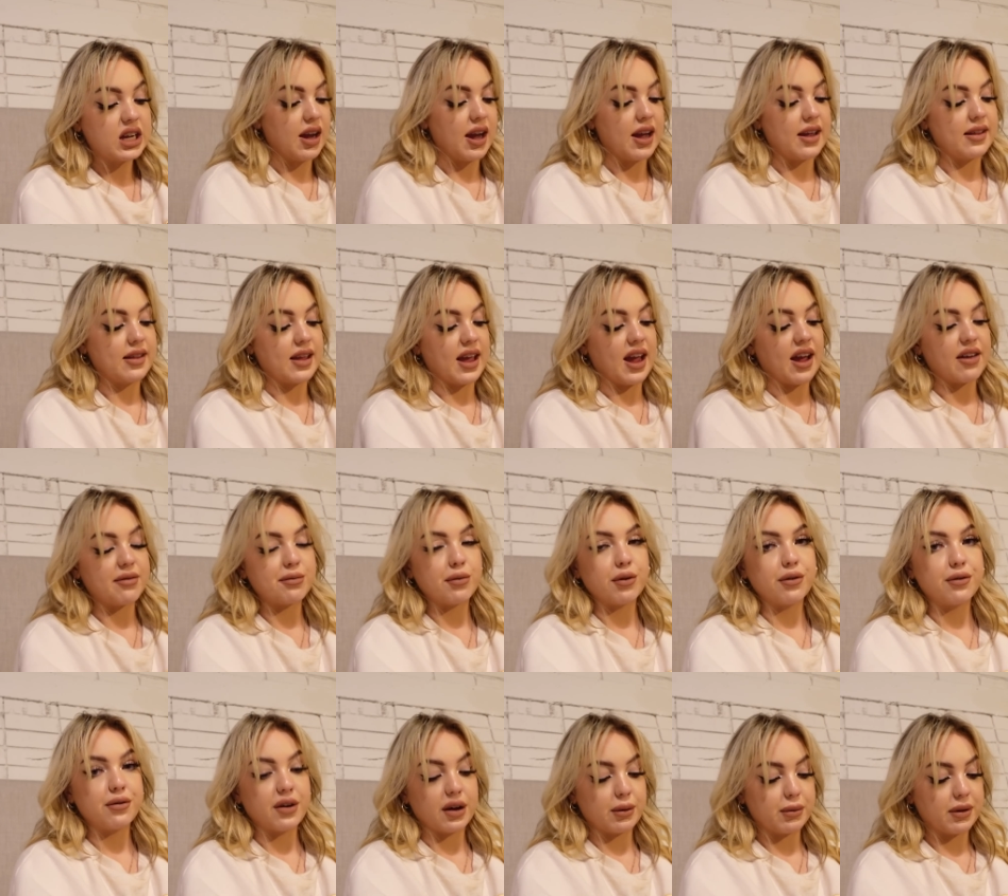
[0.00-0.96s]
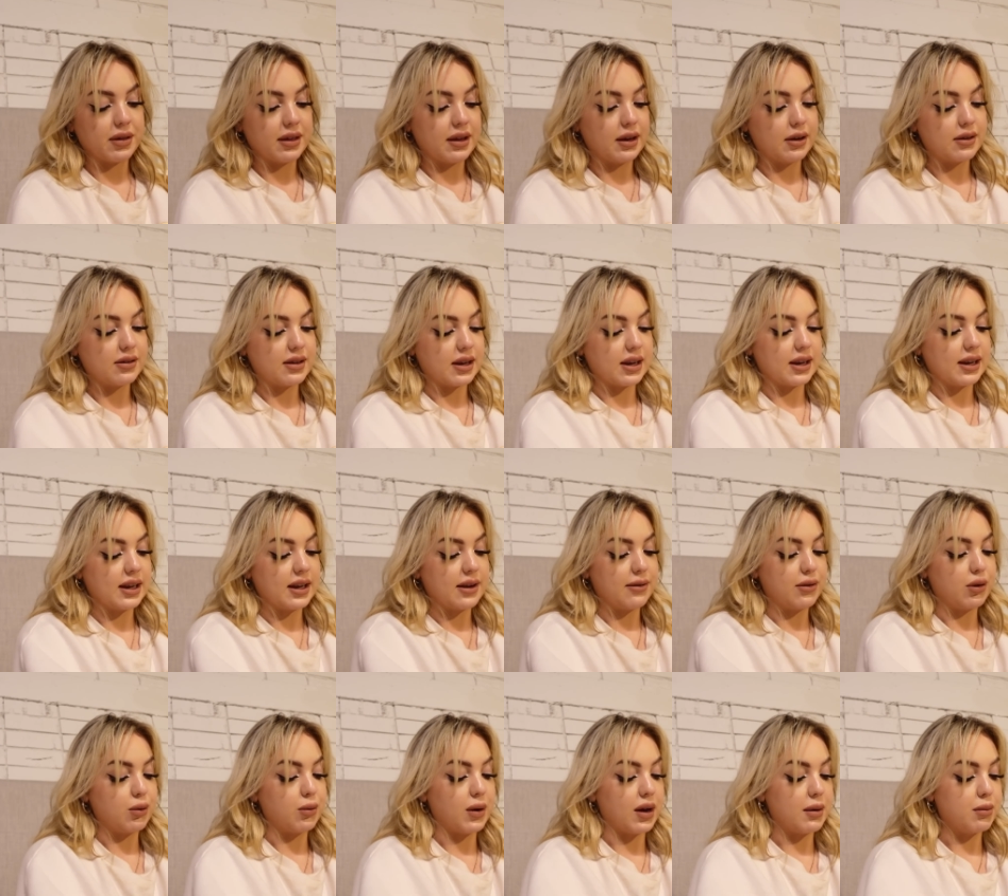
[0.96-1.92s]
and they have more fun with it because they can give
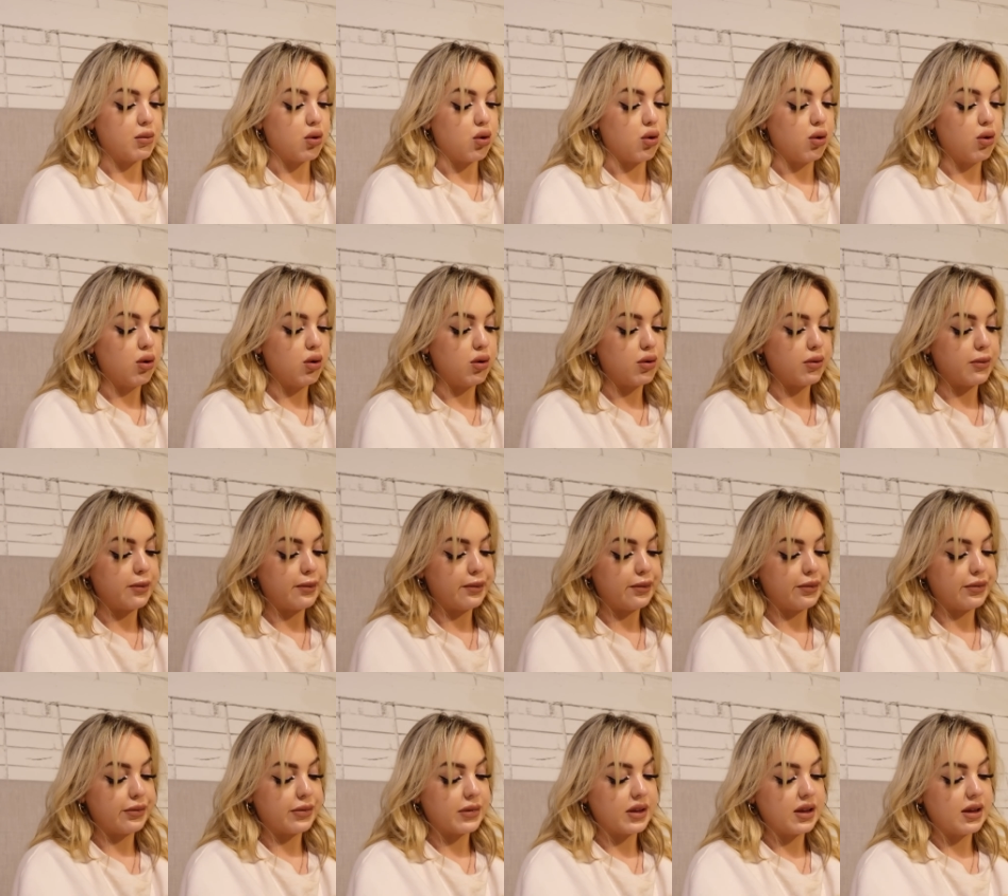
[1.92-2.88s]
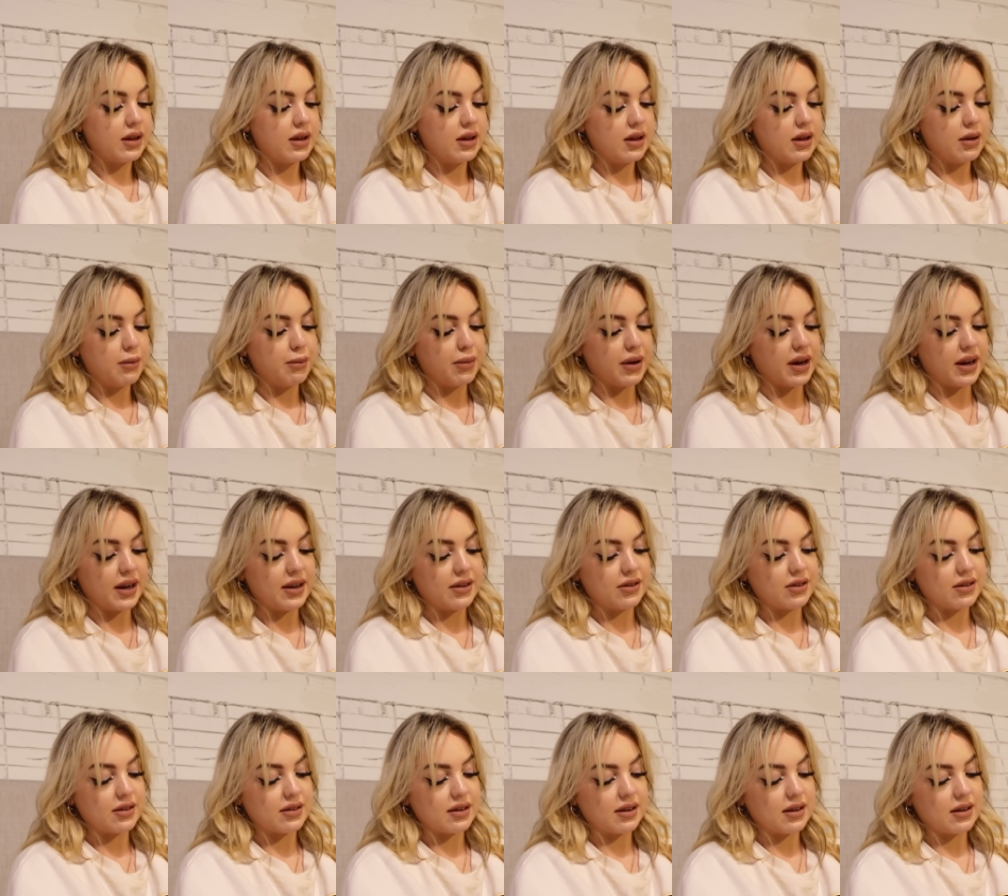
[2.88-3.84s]
you way more. But it's
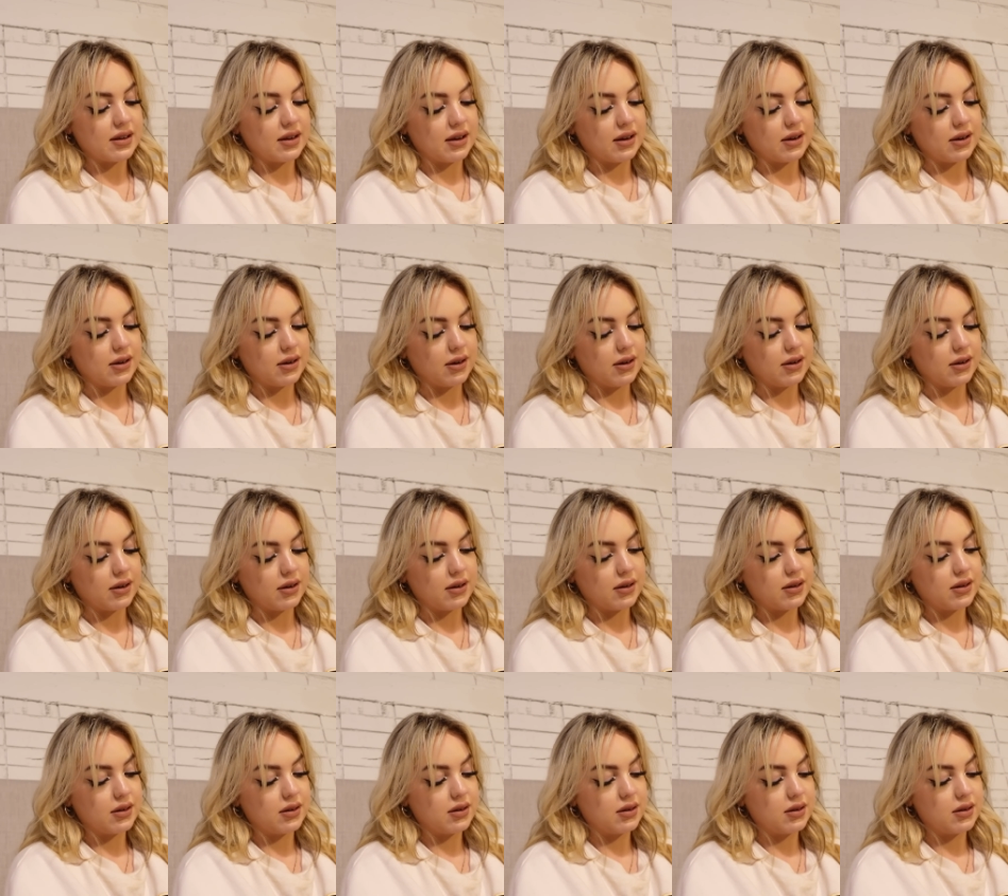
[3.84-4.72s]
just, I don't know.